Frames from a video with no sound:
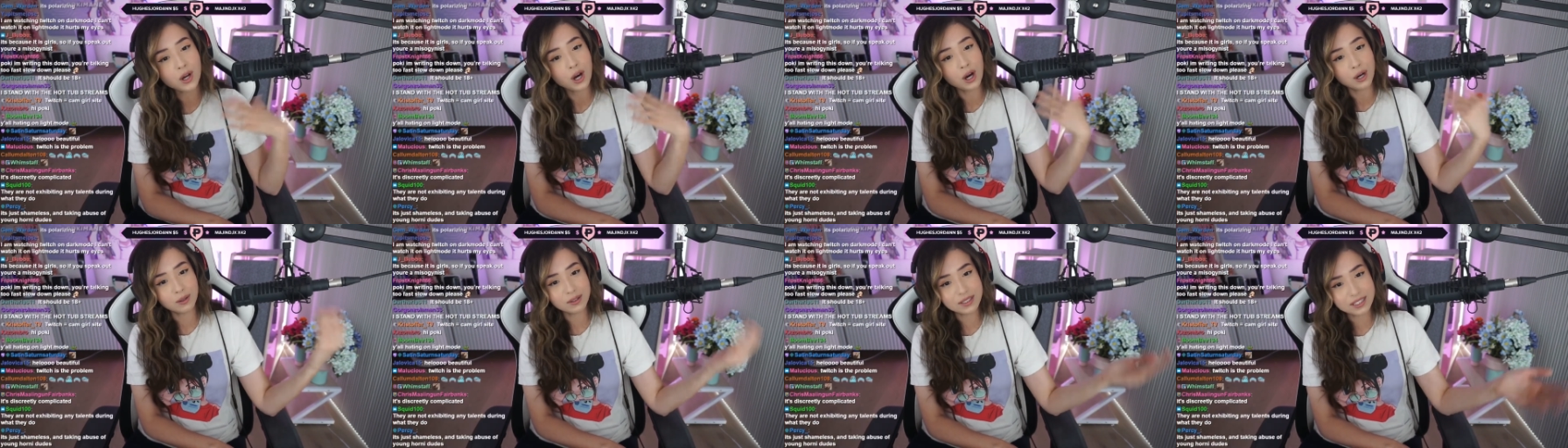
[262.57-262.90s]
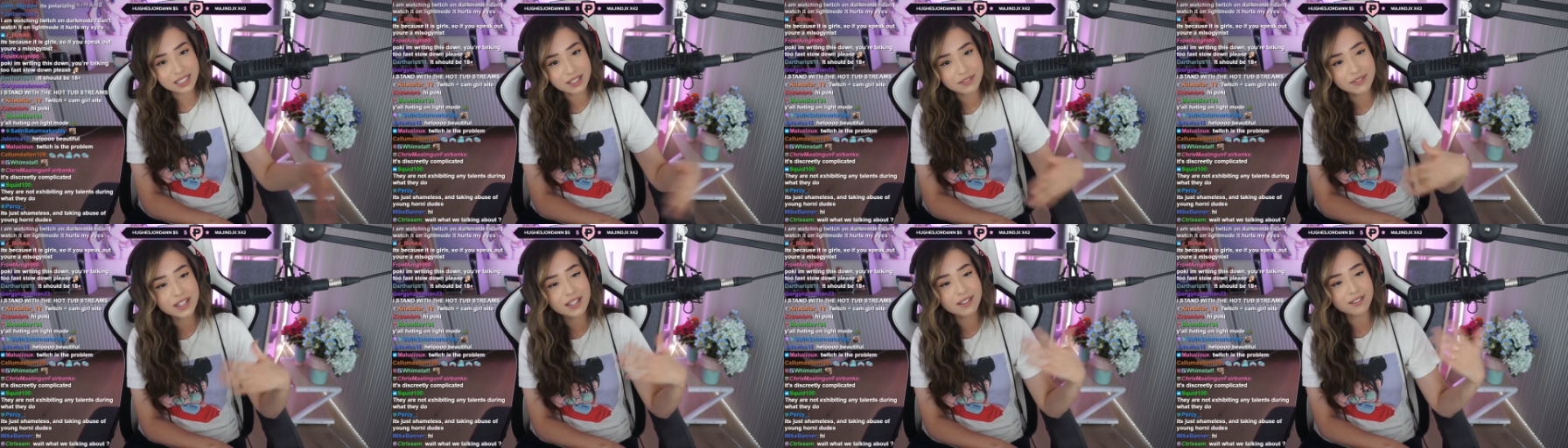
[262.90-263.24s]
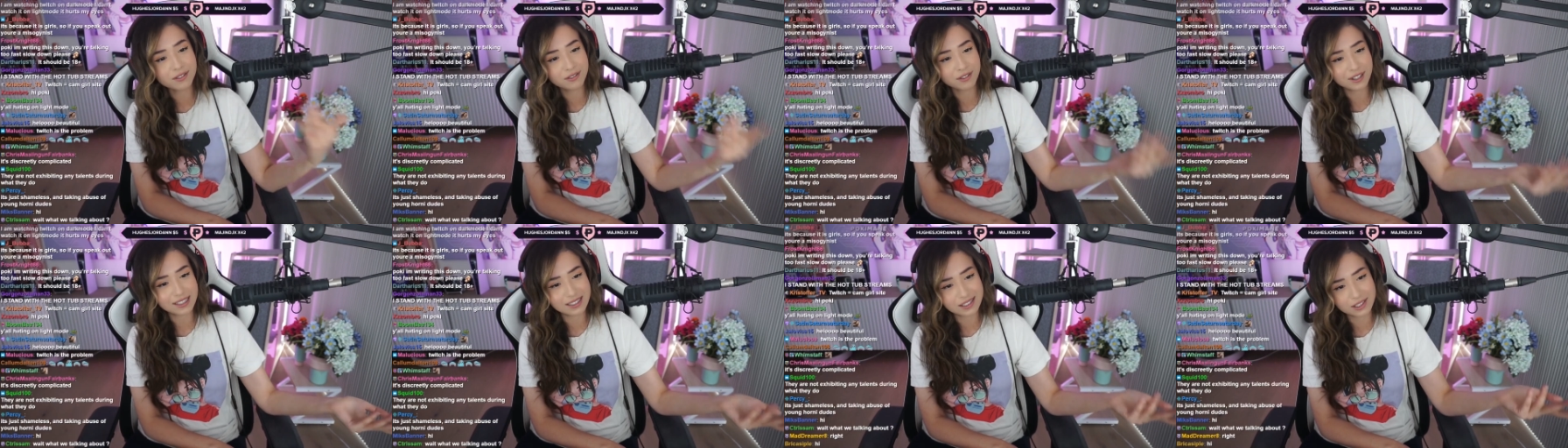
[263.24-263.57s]
OTV
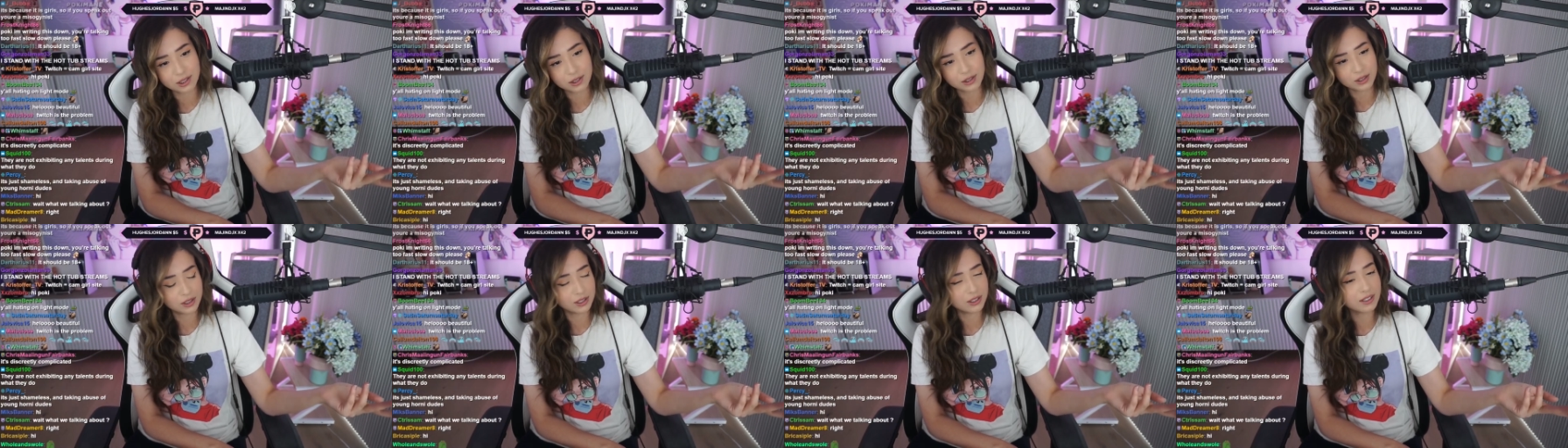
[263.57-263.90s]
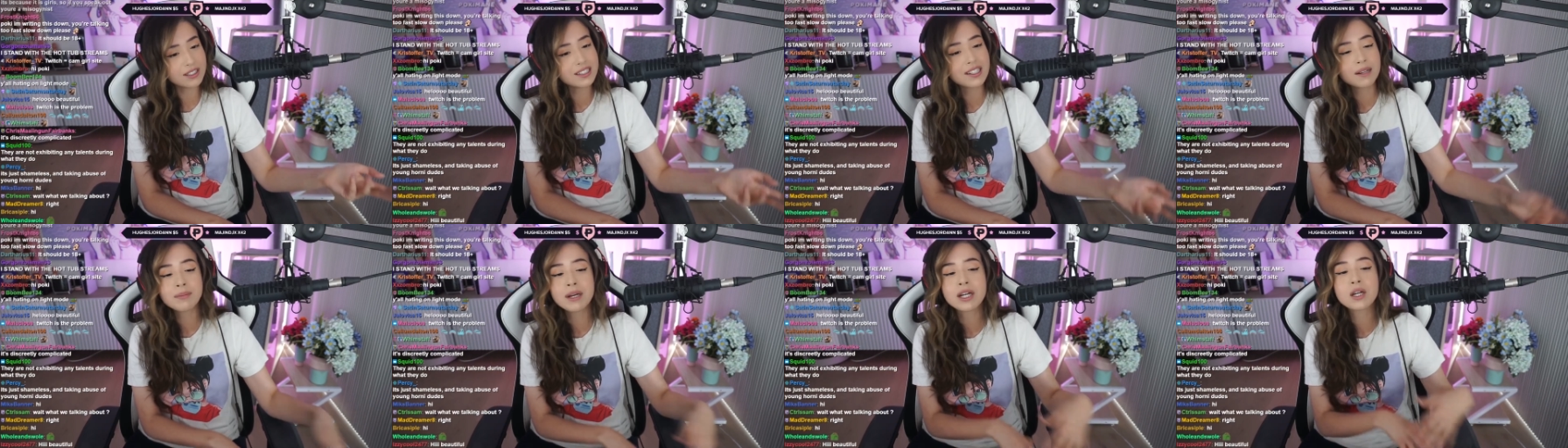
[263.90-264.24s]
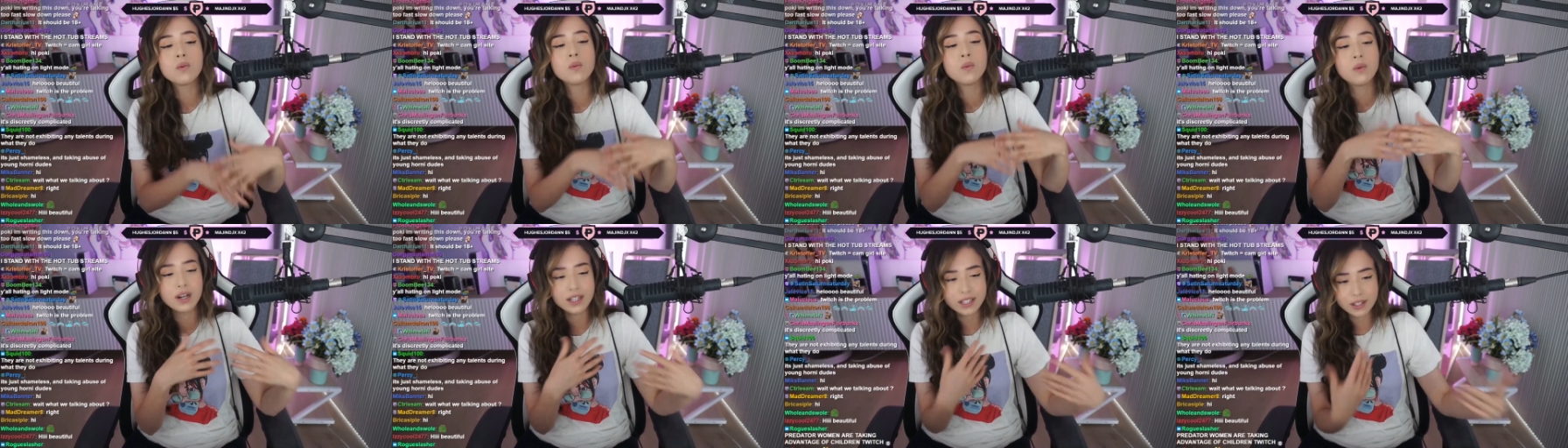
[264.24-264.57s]
and Friends Circle, and I'm
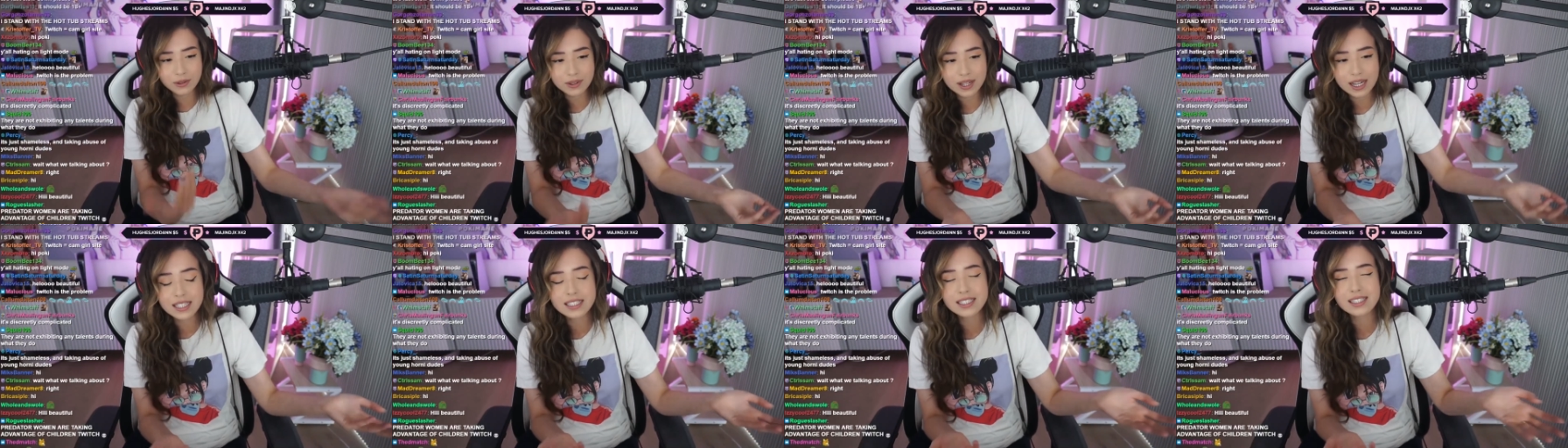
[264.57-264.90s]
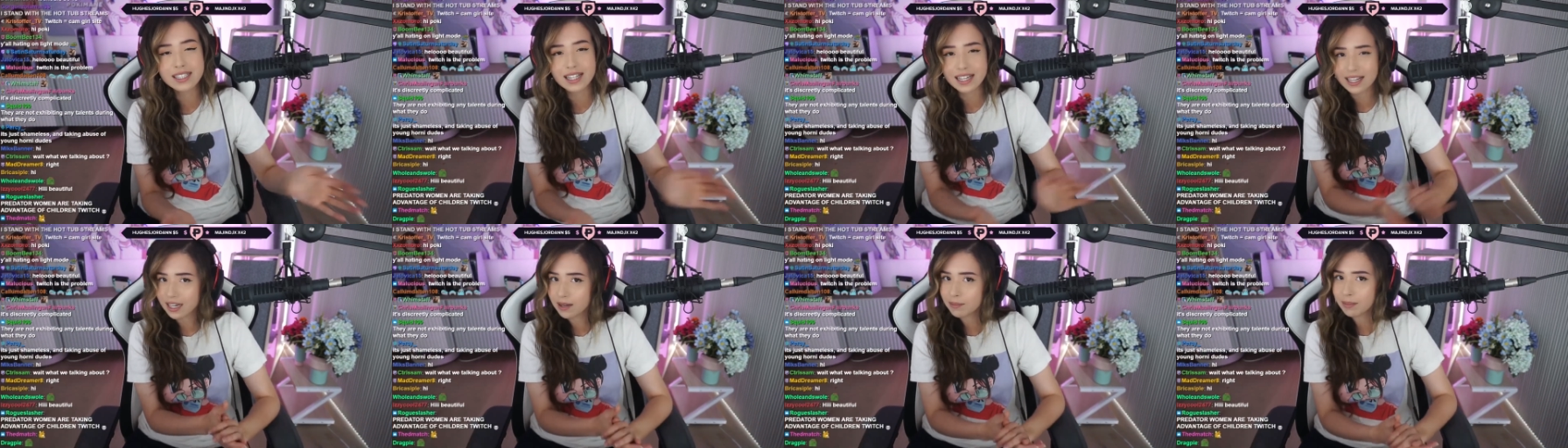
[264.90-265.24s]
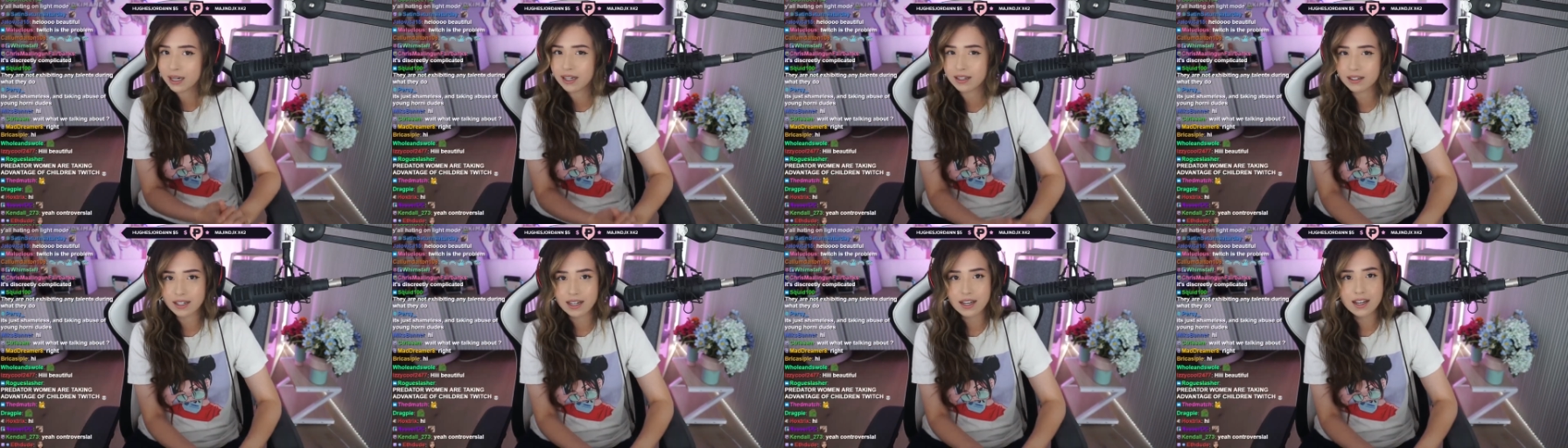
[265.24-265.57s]
like, what do you guys think
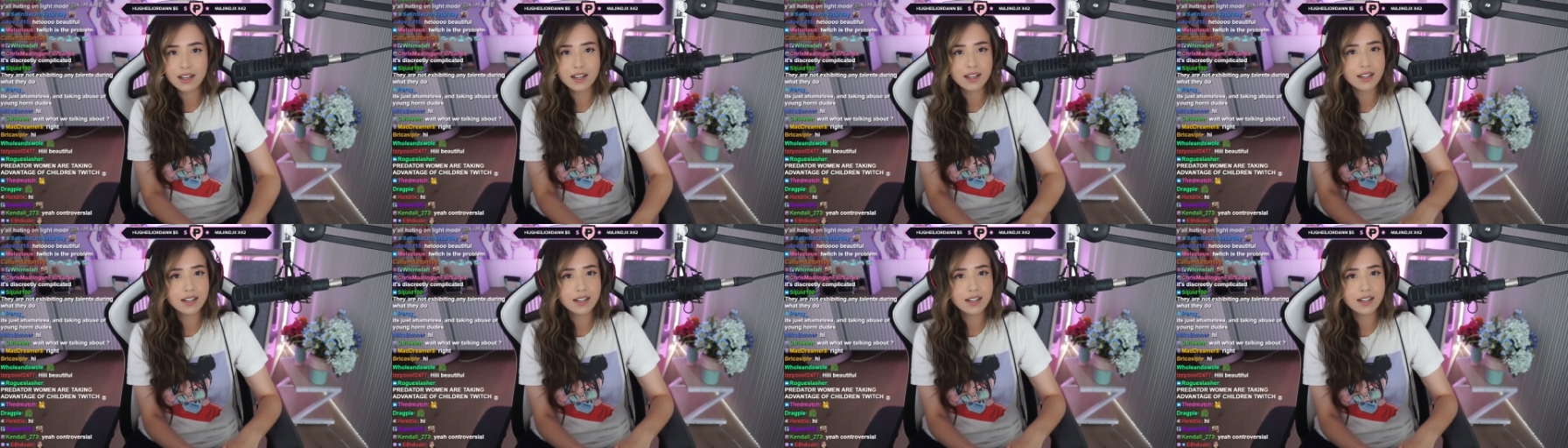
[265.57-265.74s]
about